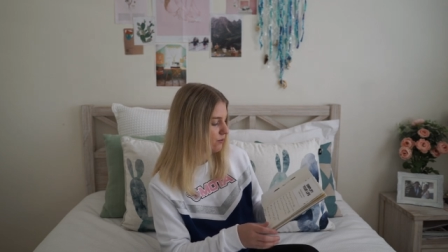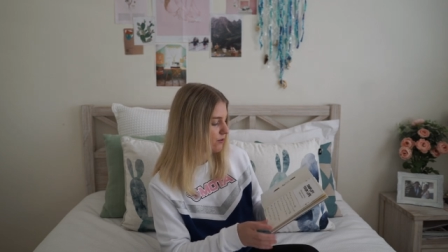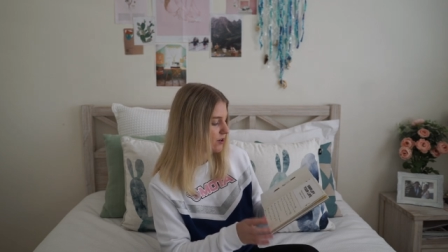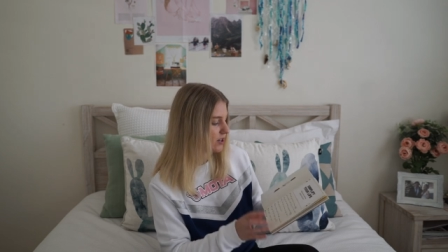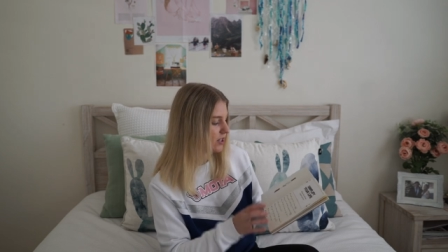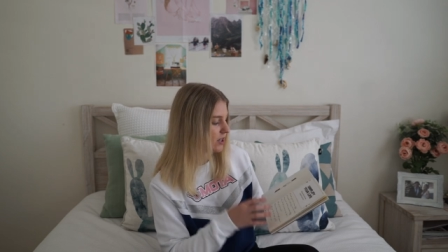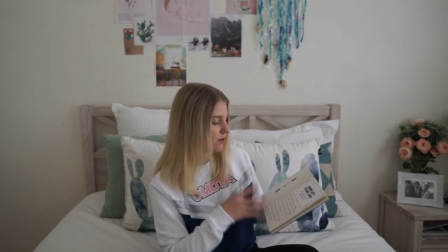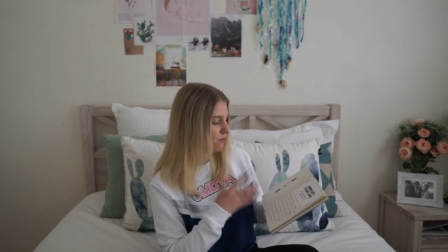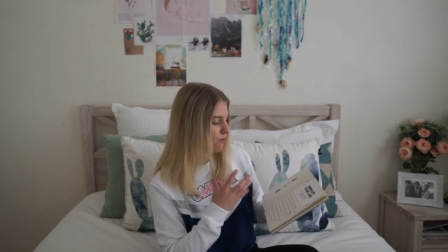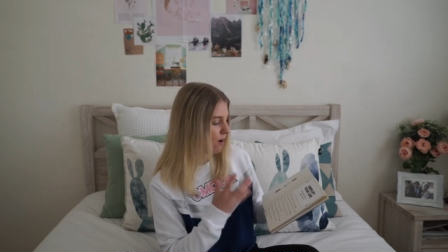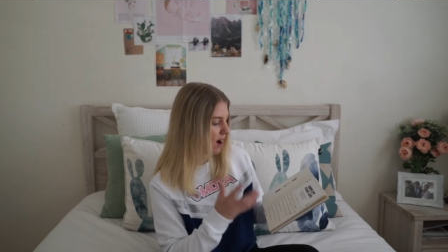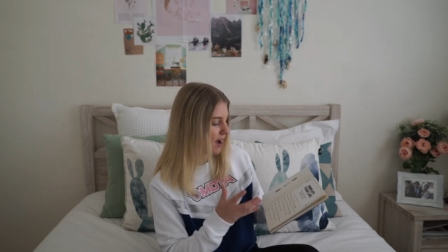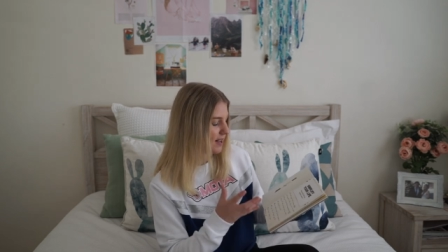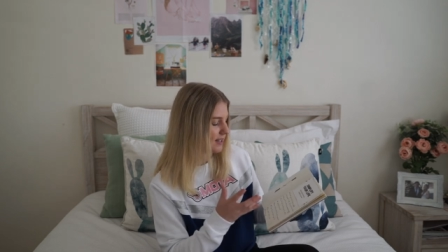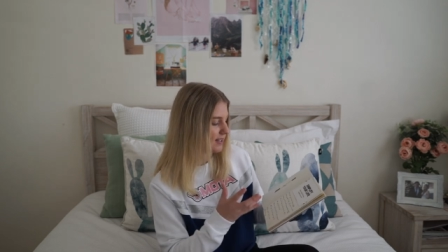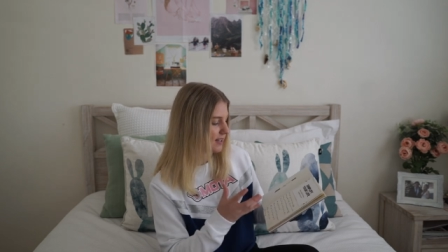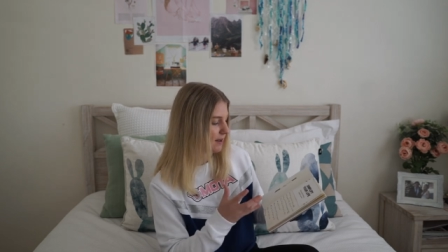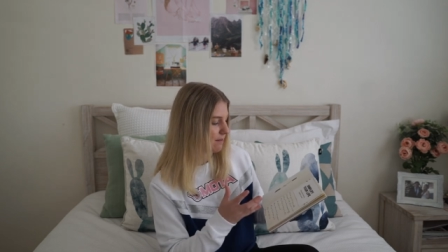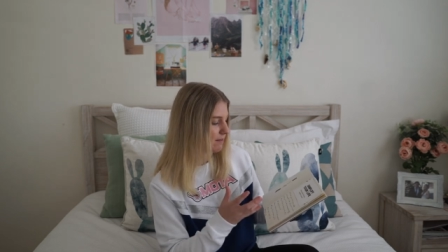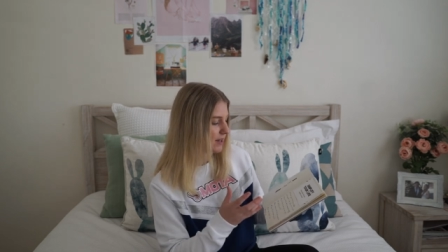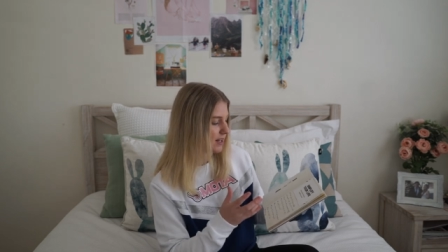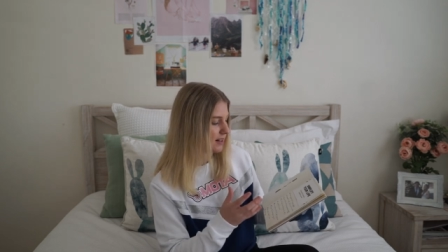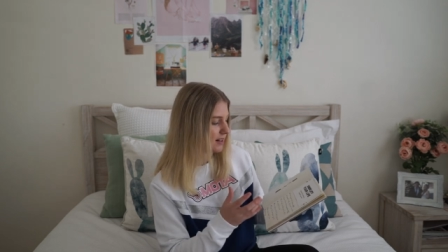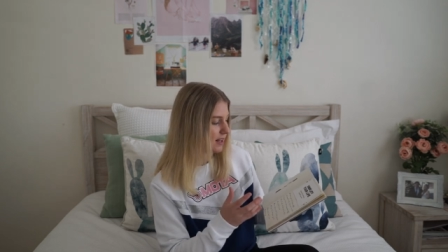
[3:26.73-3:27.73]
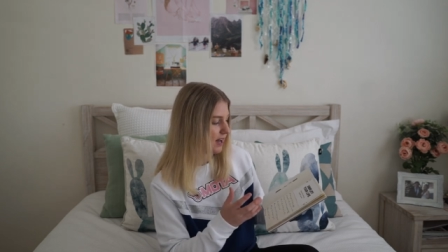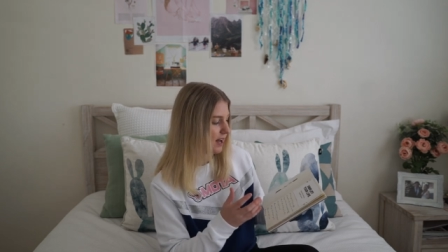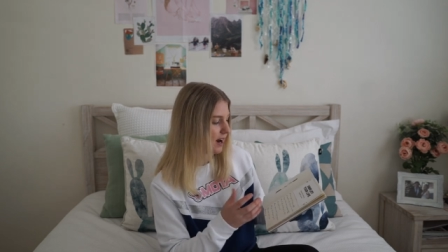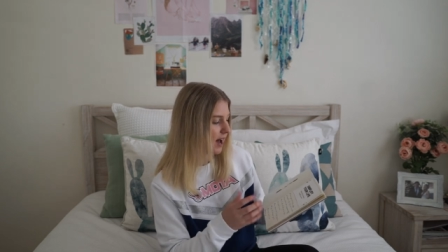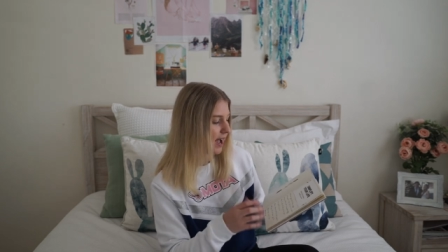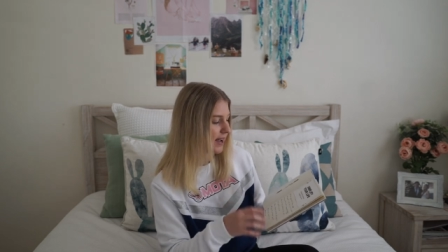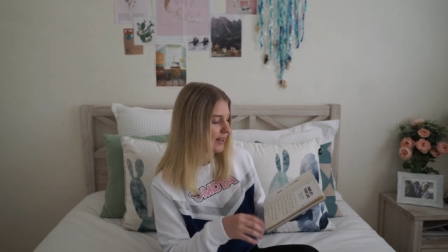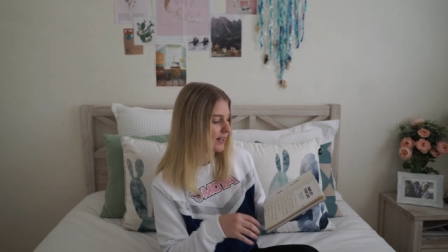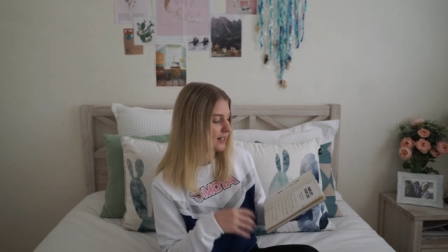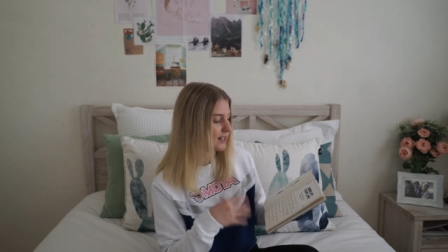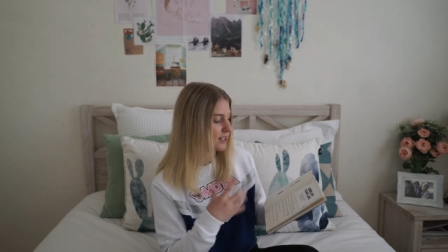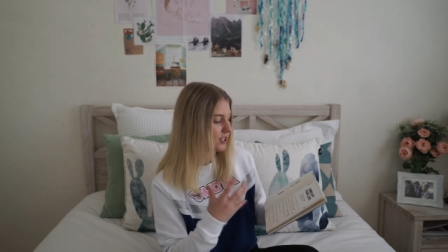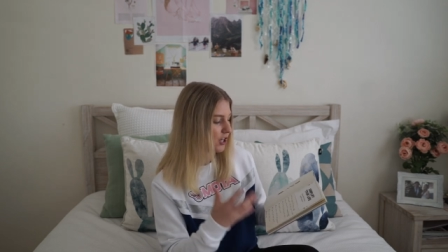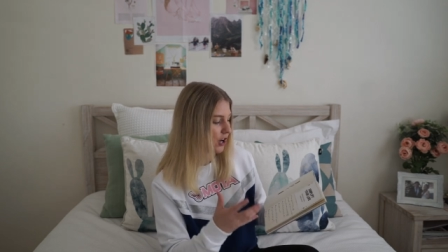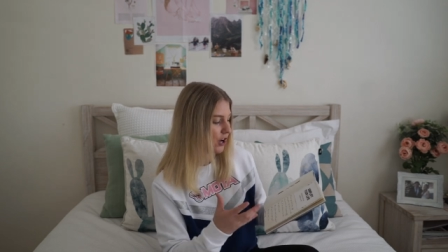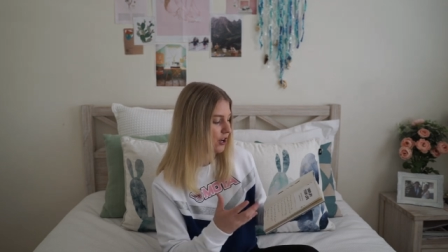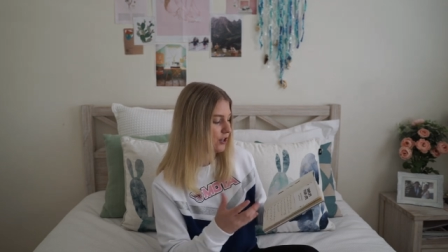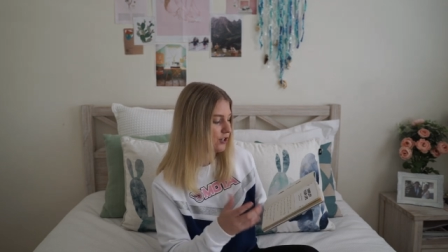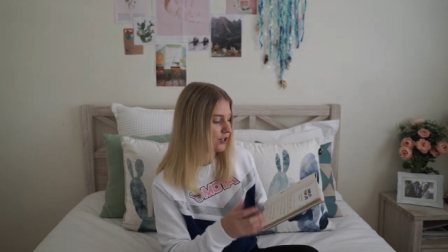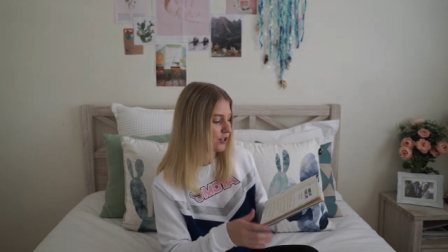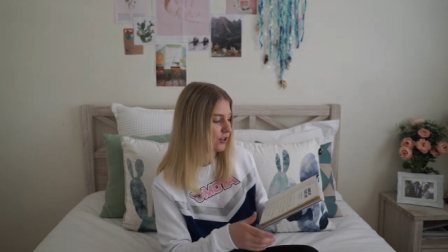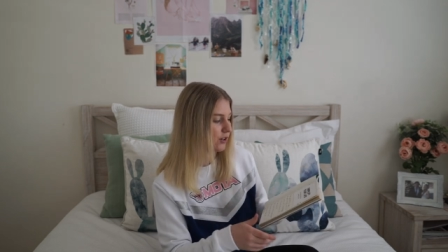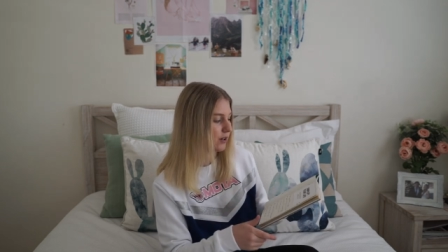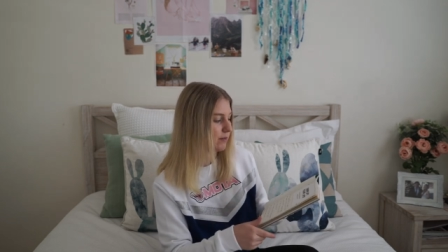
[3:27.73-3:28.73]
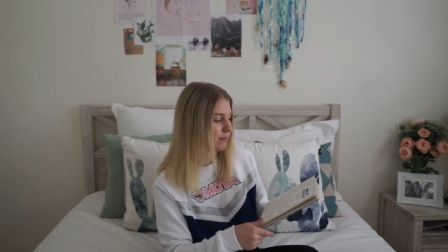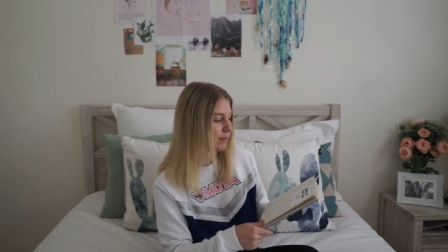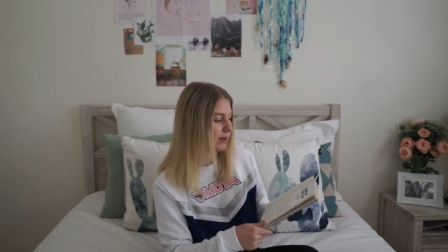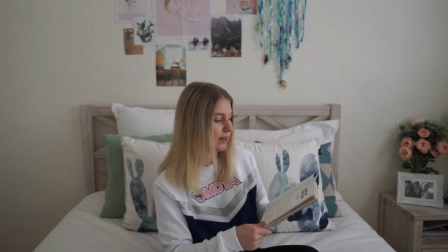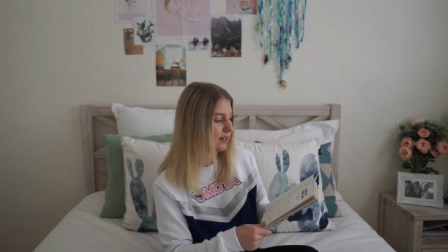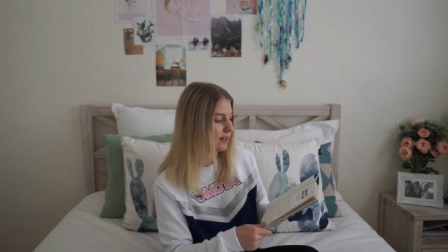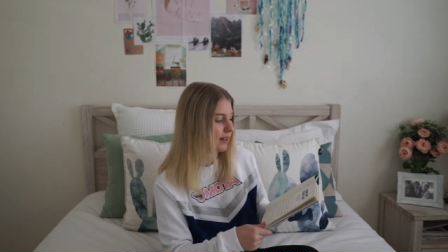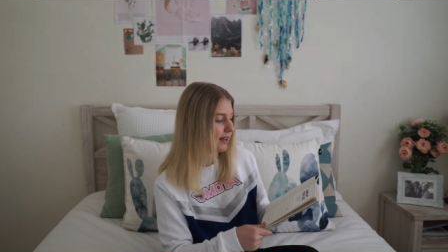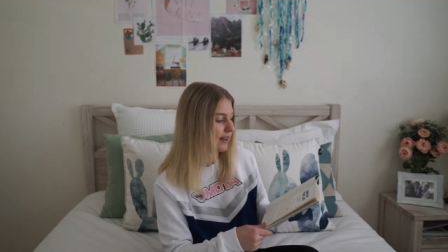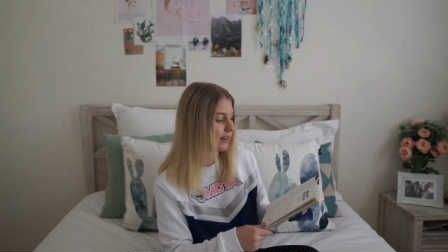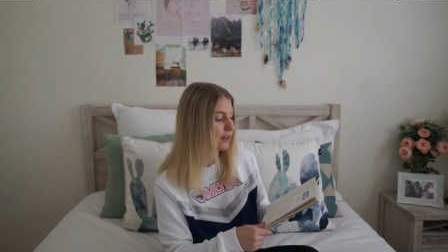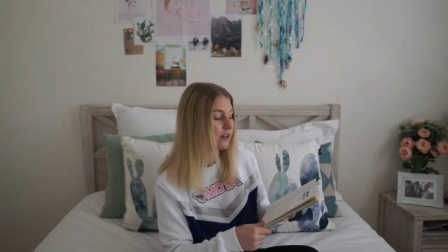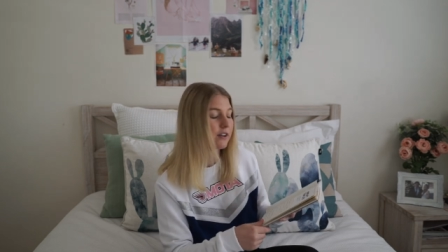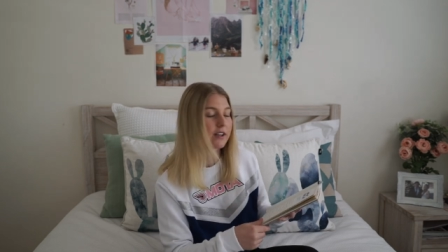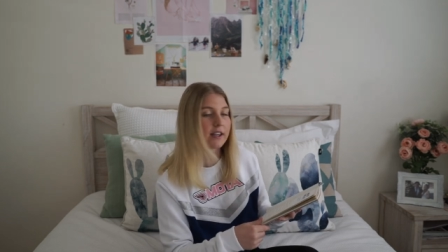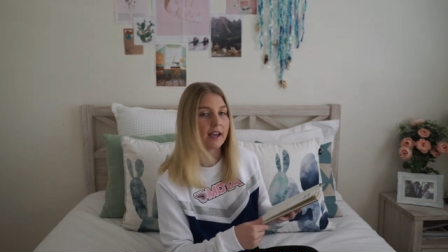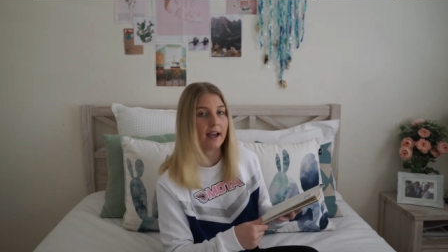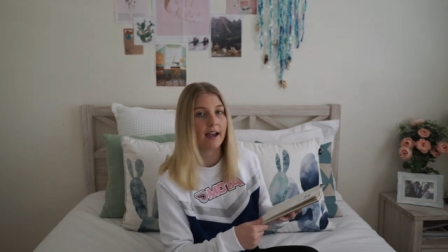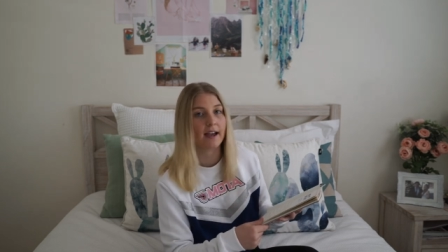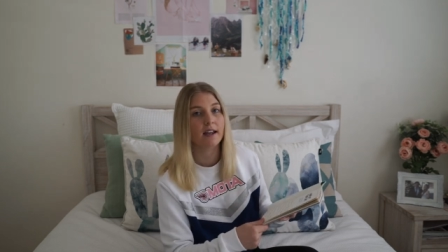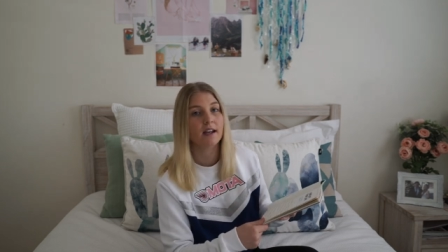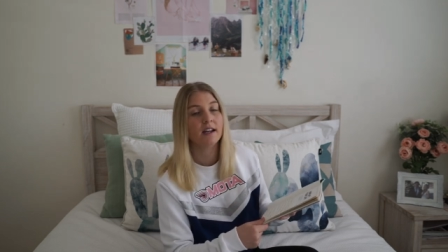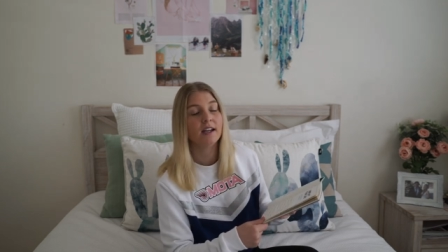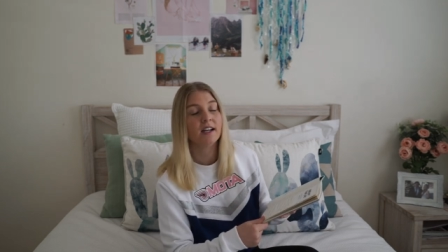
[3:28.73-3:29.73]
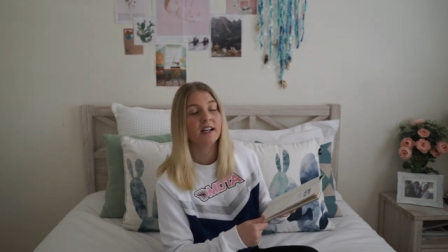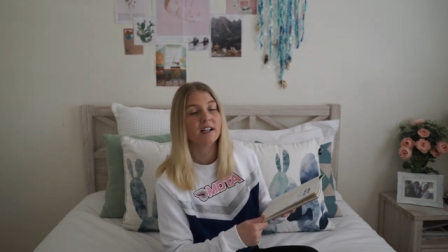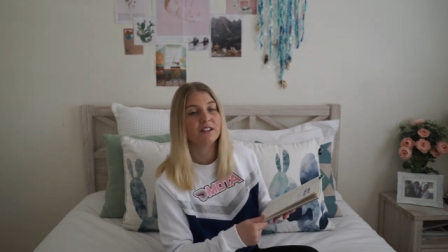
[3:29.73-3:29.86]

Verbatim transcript: really write something that I can turn to and be like, okay,